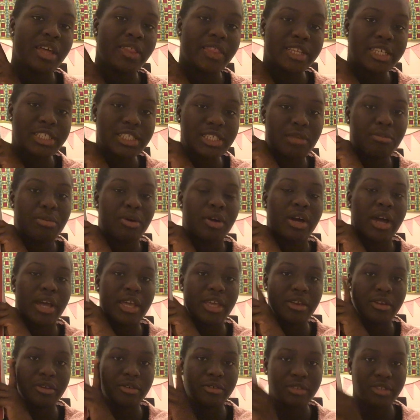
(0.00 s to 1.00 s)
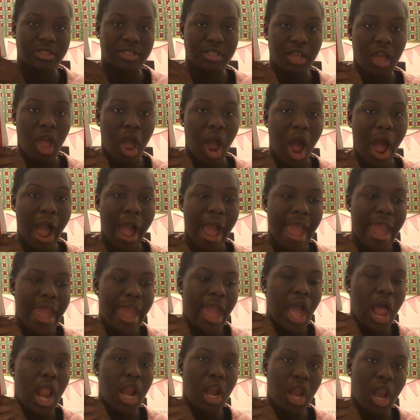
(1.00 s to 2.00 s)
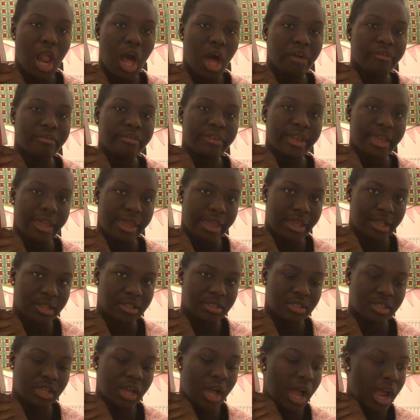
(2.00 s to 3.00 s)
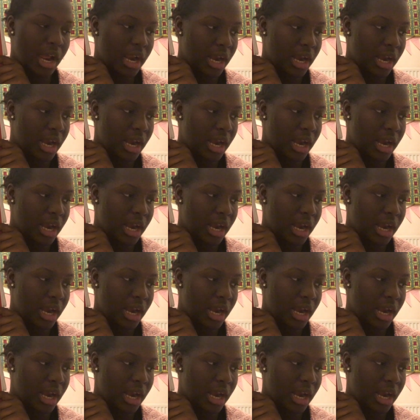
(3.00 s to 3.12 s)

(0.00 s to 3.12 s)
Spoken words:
This is the book I use. I love it.